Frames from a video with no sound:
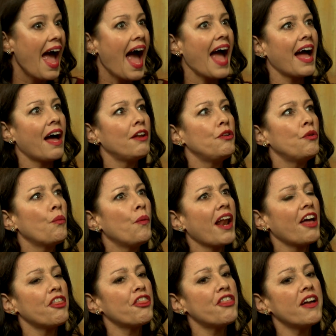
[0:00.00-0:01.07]
And when
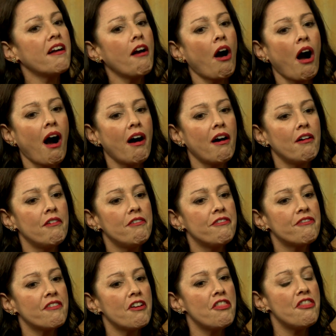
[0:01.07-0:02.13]
I think of
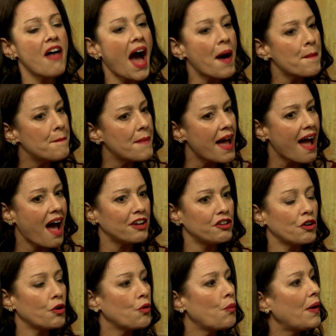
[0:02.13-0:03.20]
that man
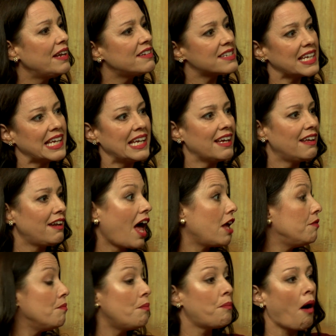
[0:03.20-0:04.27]
who went in
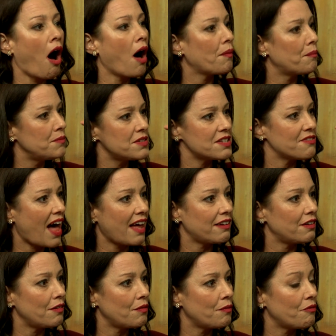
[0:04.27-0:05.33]
and bombed that
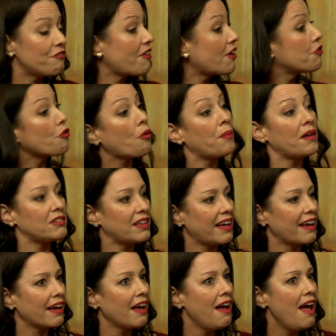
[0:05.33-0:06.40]
federal
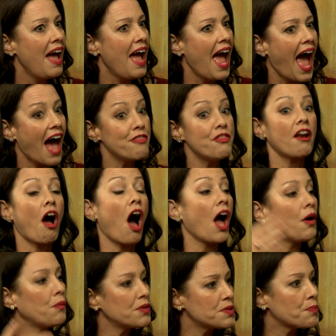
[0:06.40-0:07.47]
building, and that
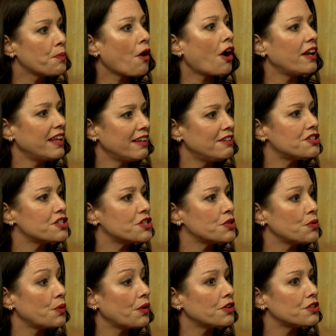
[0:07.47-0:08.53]
I was brought in
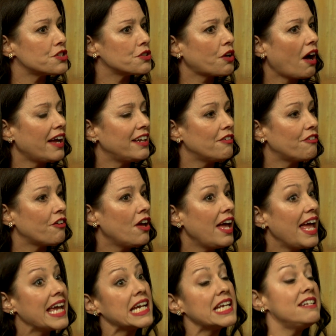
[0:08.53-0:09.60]
to kind of
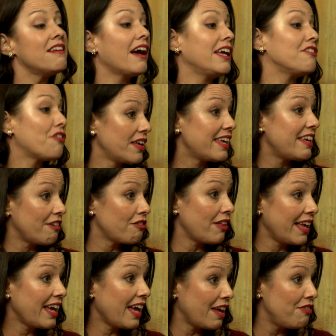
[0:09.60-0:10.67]
ignite the
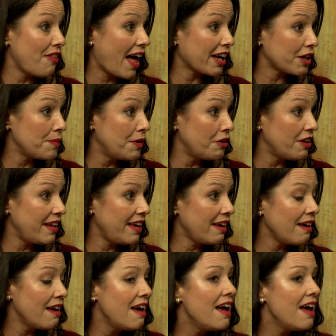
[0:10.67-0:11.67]
healing in that community,